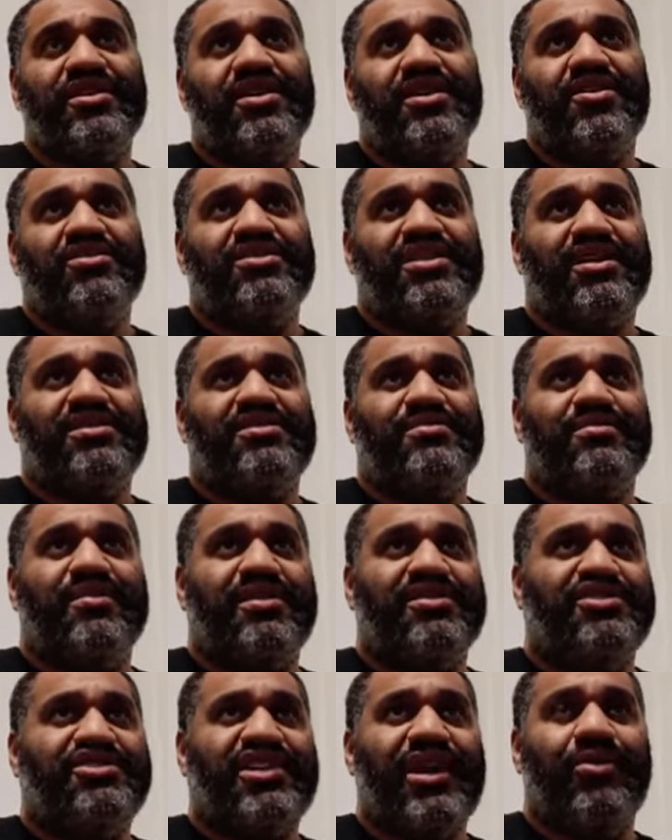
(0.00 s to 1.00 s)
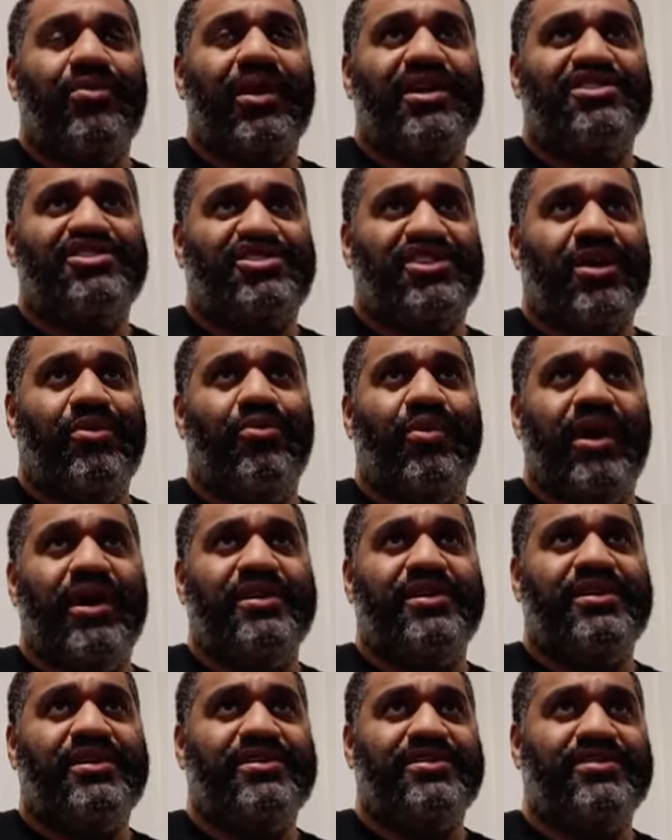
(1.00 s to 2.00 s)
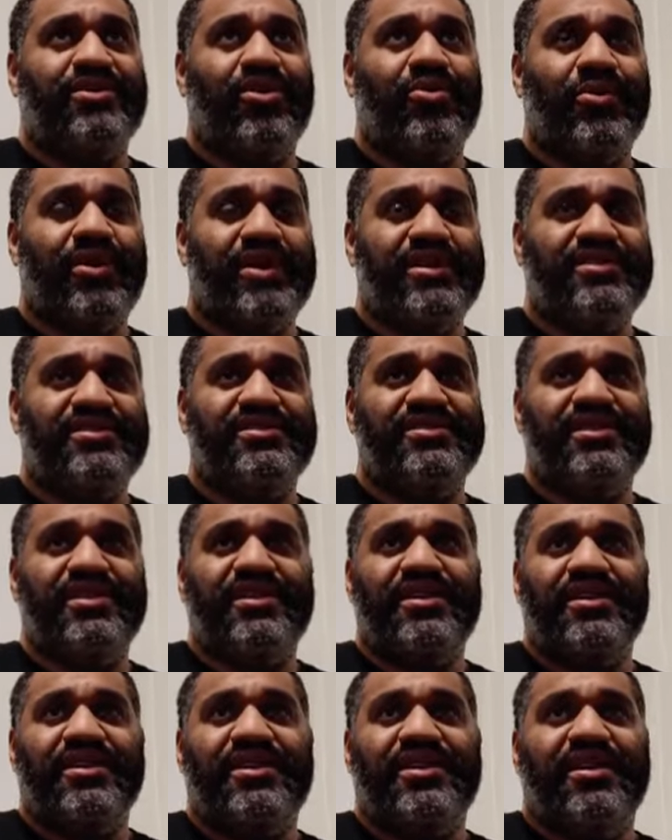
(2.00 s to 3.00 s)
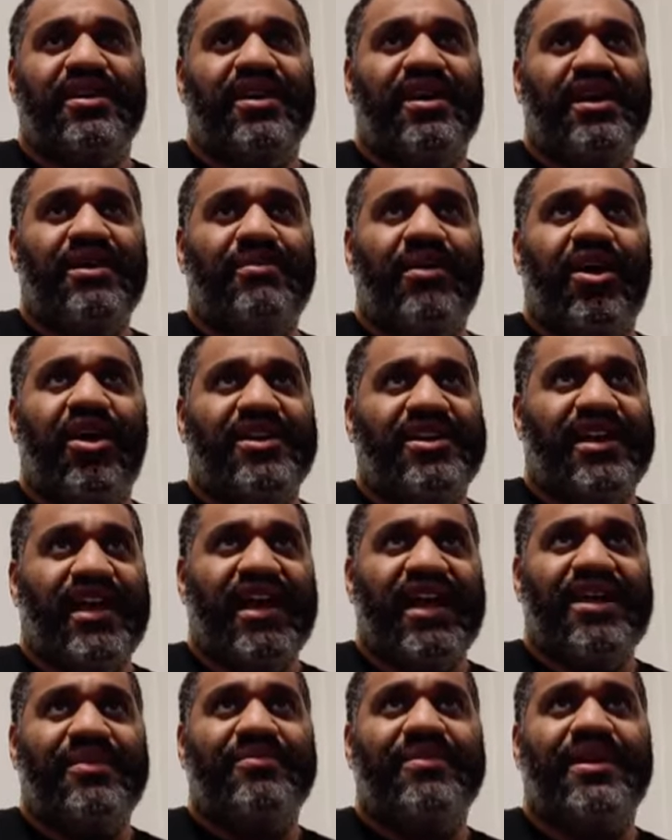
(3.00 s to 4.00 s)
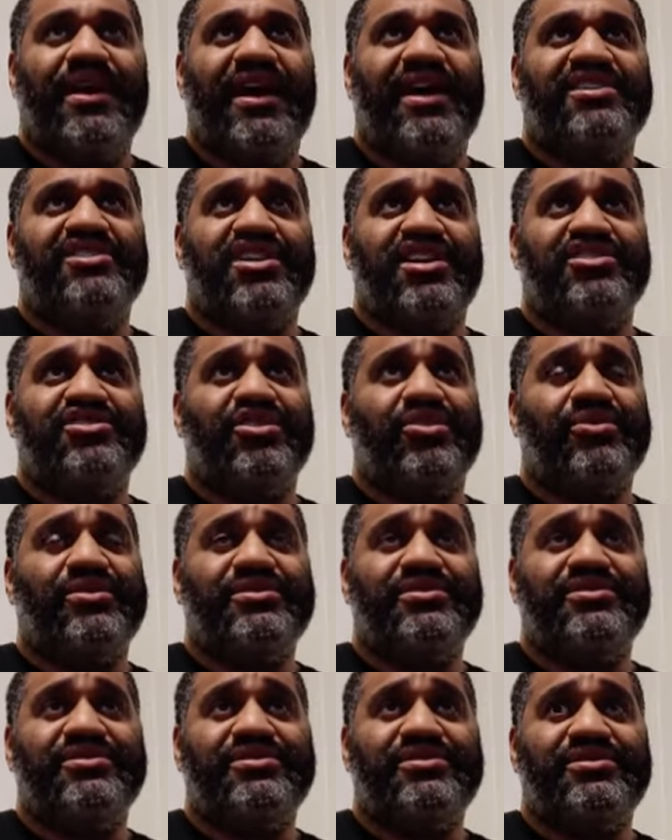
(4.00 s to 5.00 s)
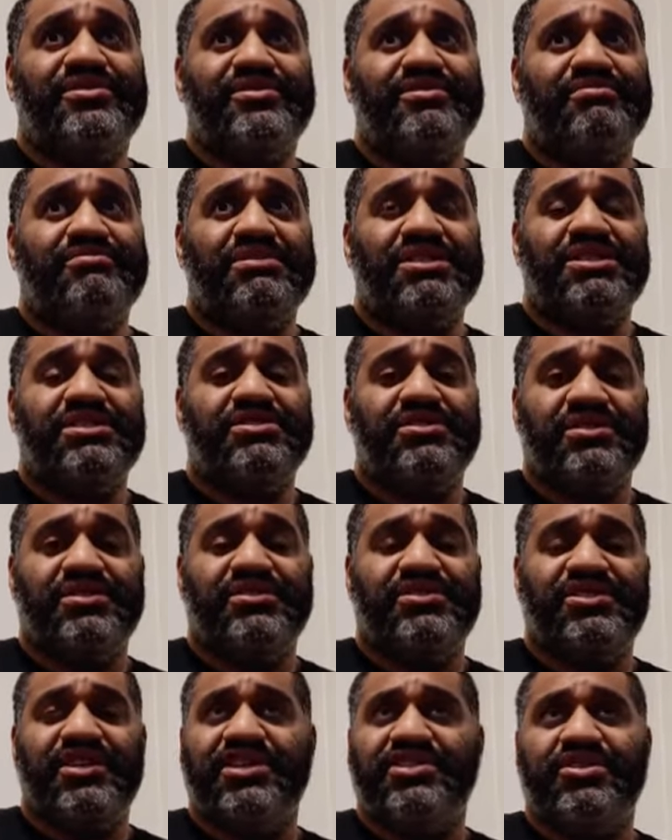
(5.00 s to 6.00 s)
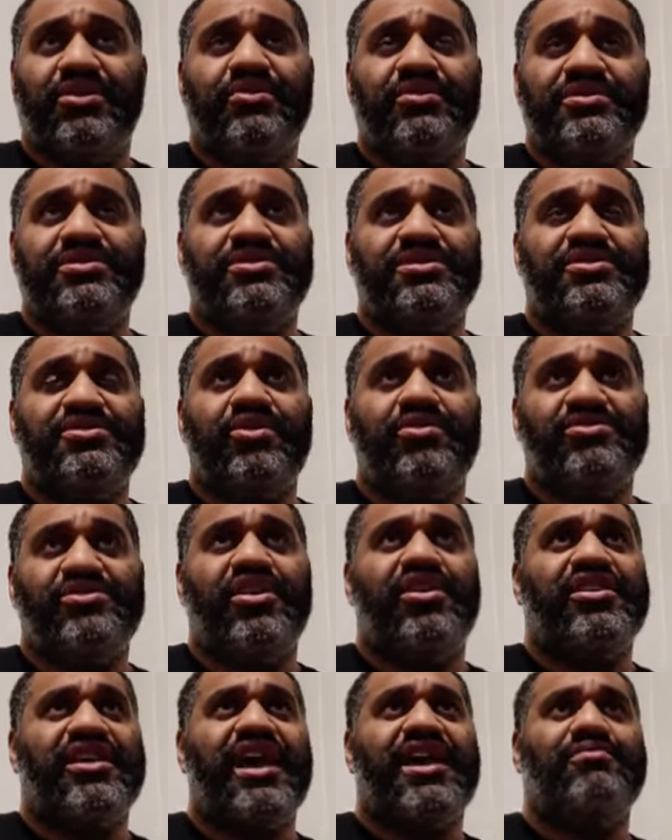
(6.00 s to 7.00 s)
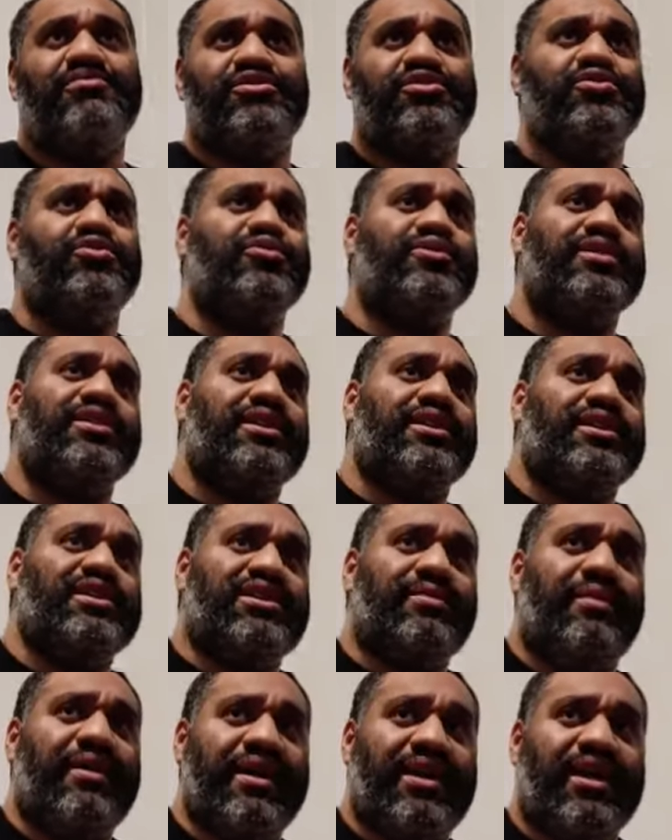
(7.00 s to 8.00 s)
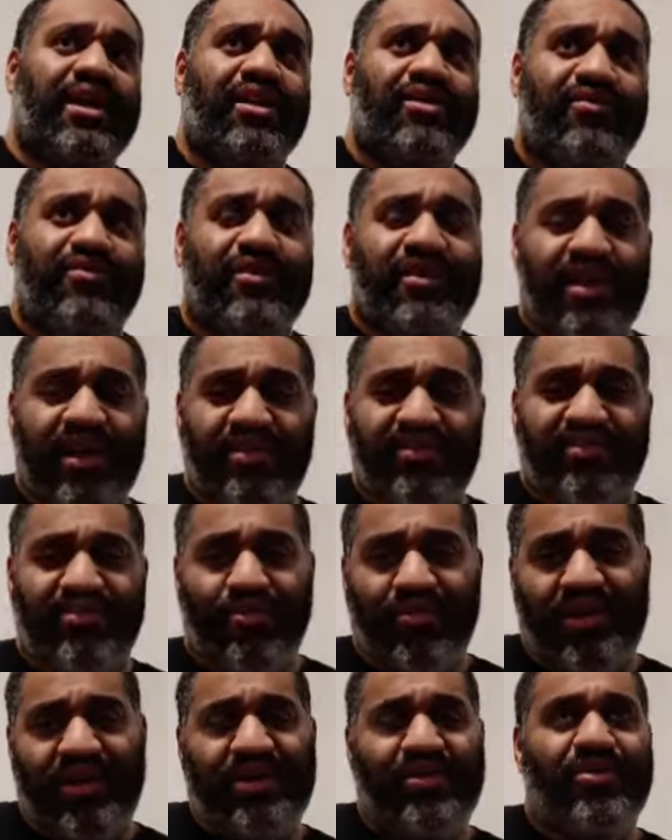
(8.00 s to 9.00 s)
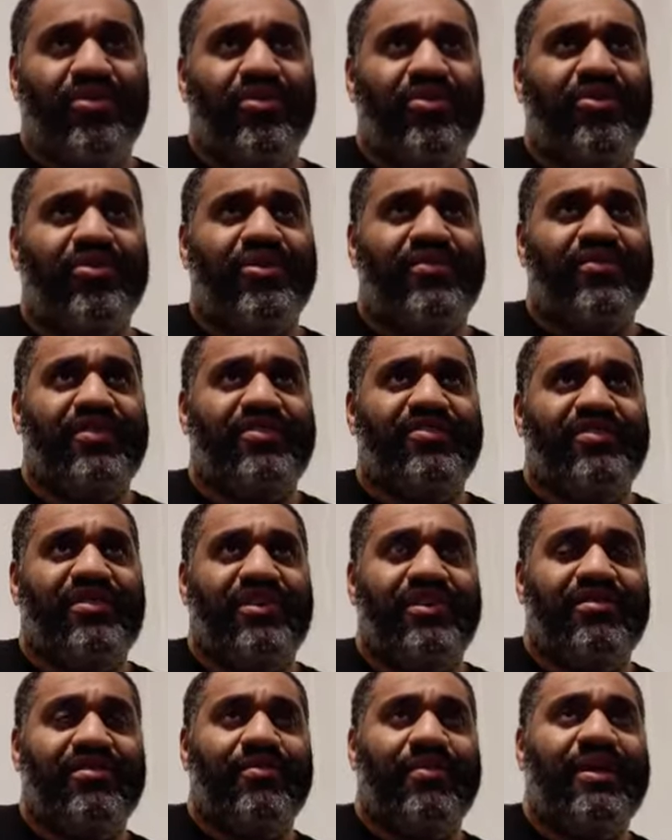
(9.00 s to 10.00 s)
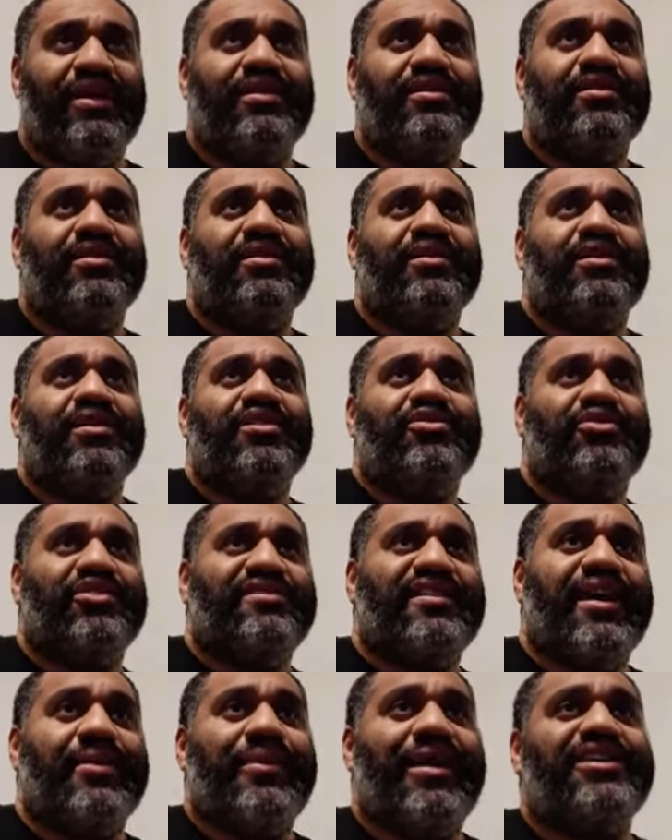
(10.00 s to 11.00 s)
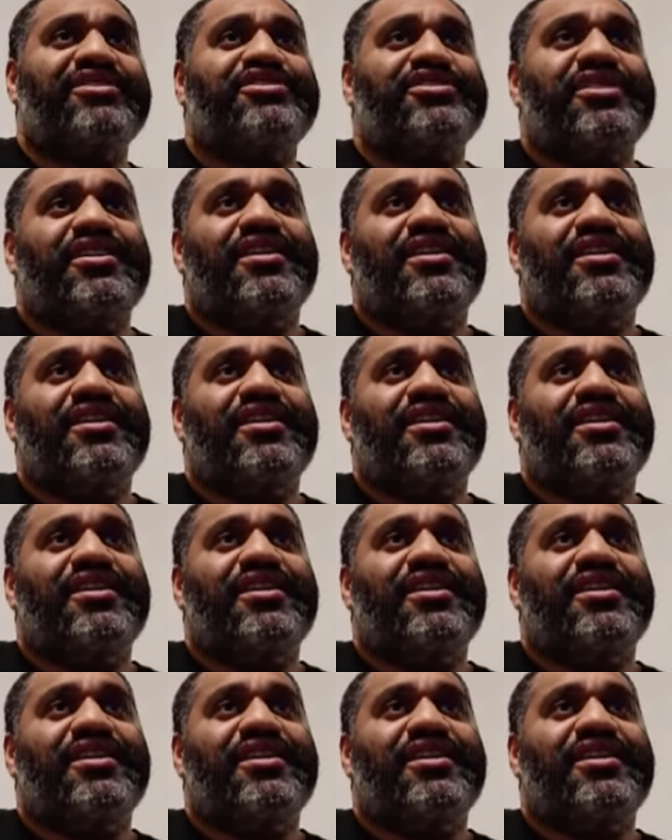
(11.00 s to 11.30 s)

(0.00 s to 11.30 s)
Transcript: So that's a plus. Jay White's Jay White. He's always on game. And Chase Owens is Chase Owens. He's always on game too, depending if he gets the win or if it's eating the pin during a tag match.